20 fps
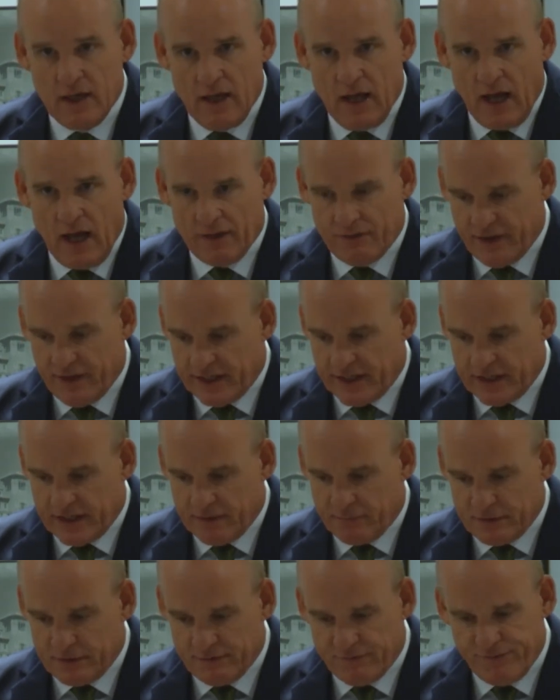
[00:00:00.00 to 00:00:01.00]
I think
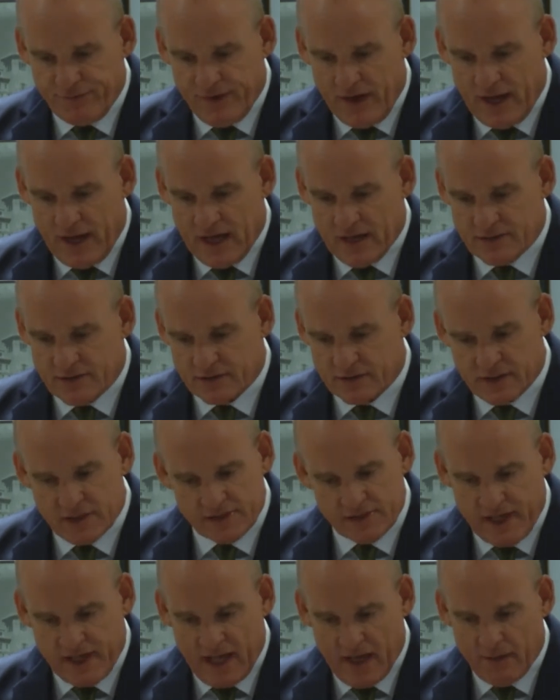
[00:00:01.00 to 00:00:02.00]
it'd be fair to
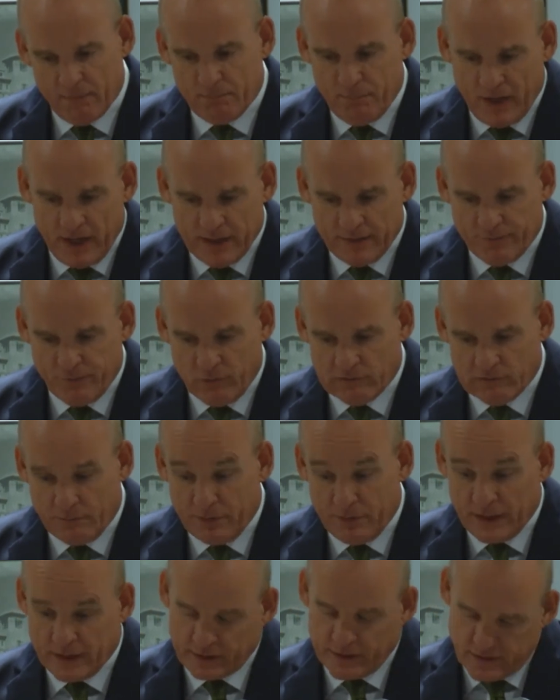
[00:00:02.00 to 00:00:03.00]
discount paid-for
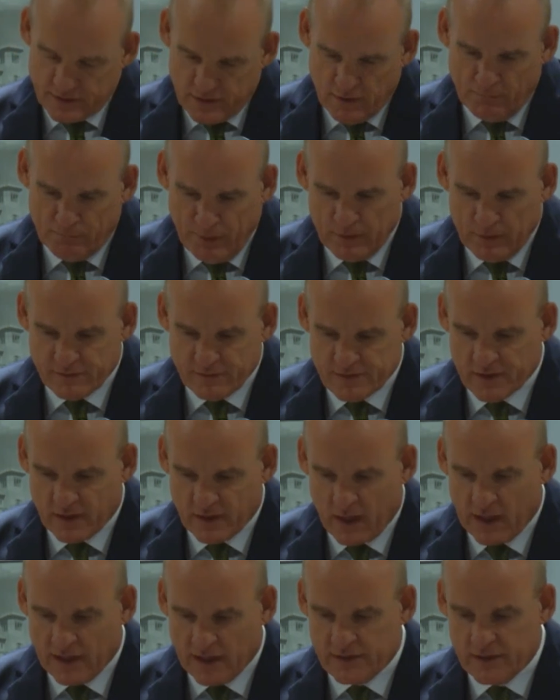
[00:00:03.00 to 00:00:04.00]
opinions on both
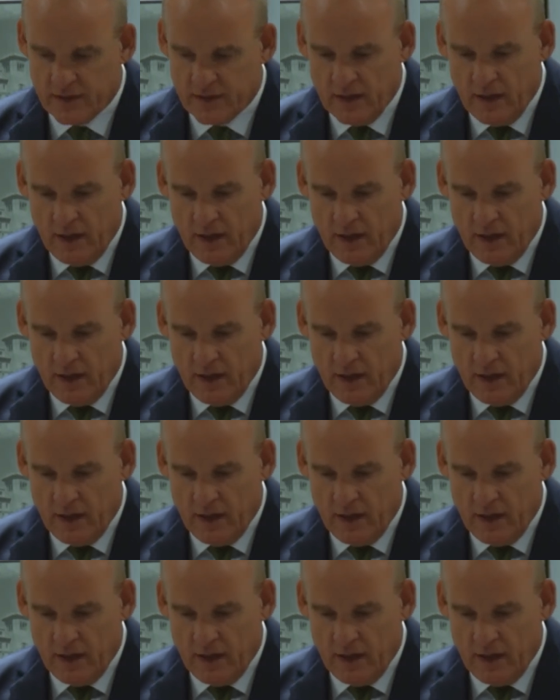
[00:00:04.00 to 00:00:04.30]
sides